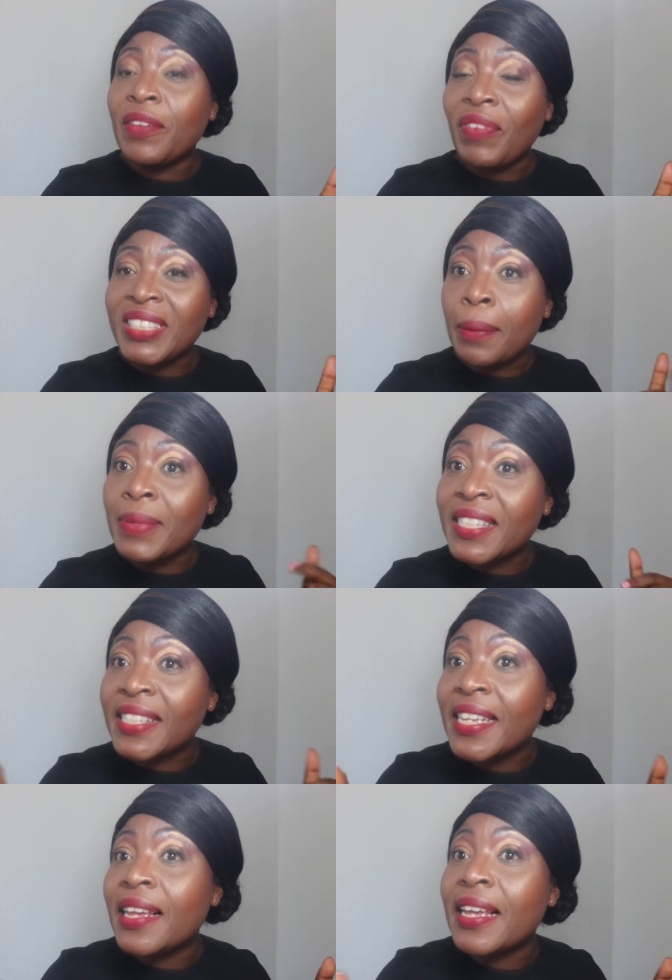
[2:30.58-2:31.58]
The vitamin
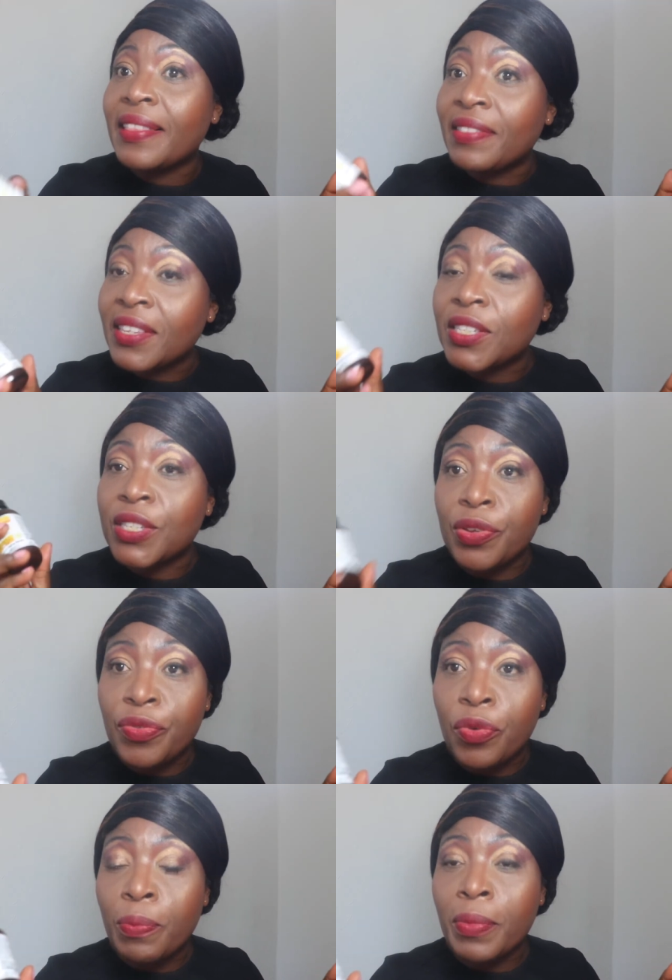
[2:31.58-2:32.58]
C in this
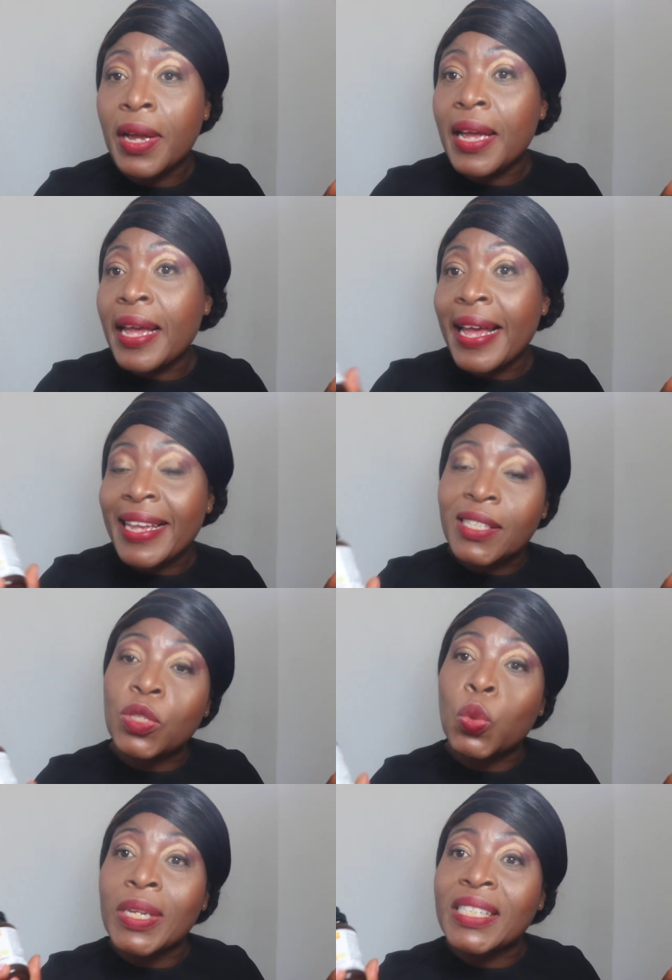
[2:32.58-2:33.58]
serum
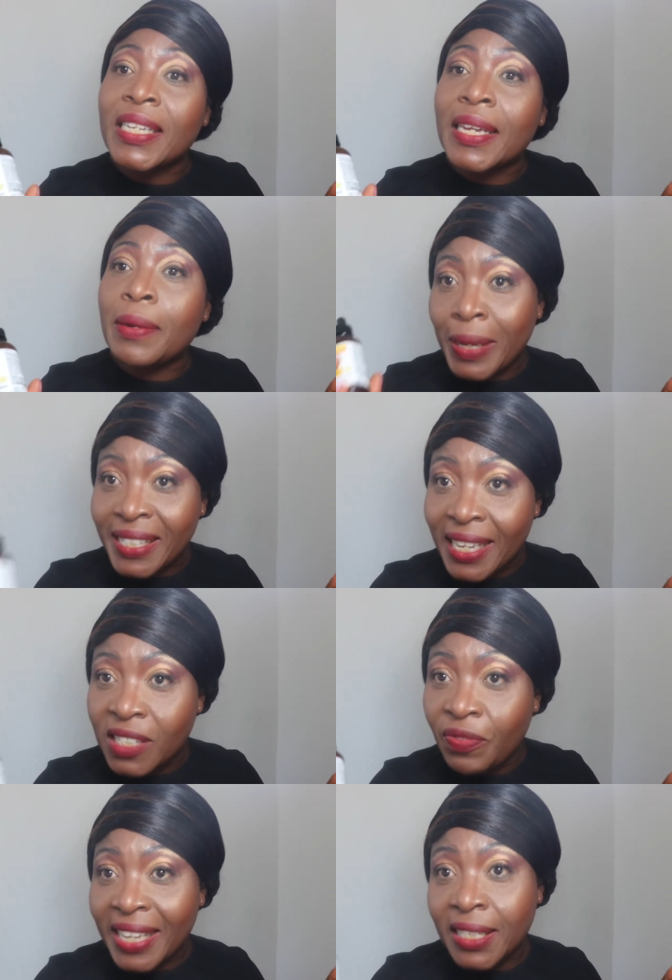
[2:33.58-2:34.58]
is
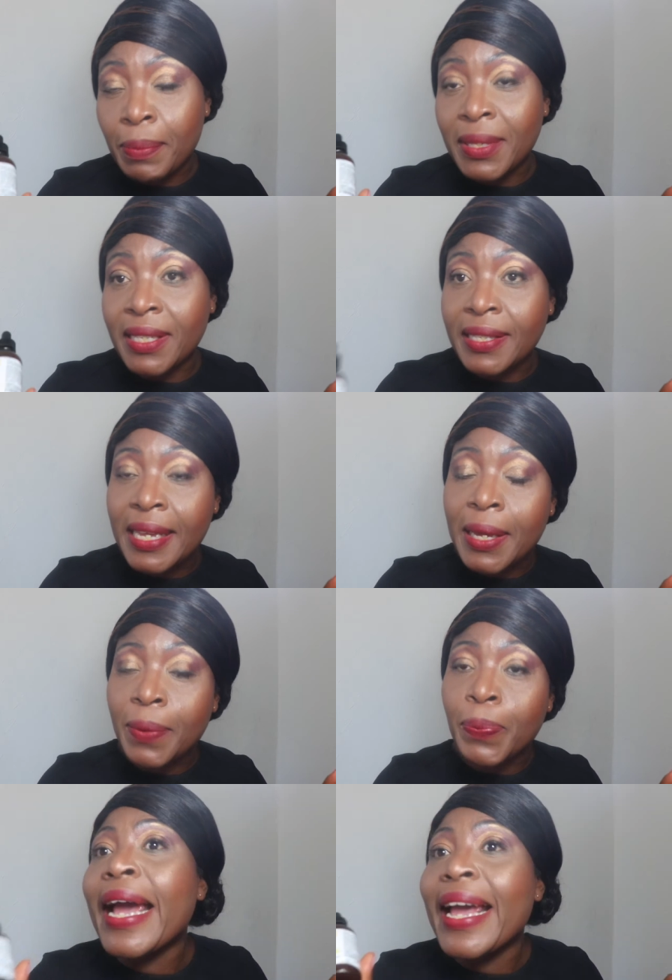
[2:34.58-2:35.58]
20% vitamin
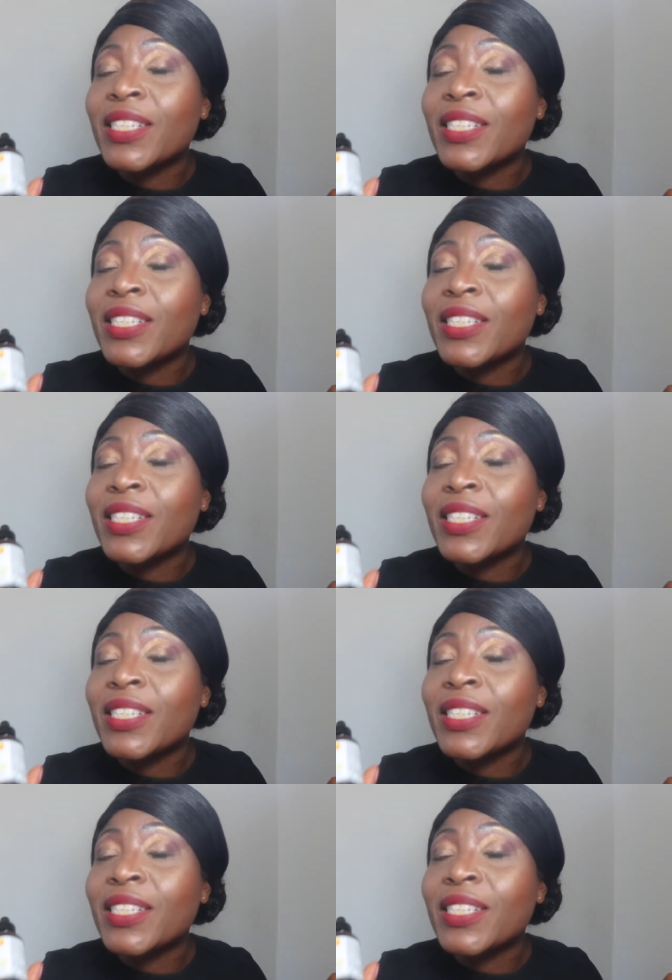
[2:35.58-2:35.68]
C.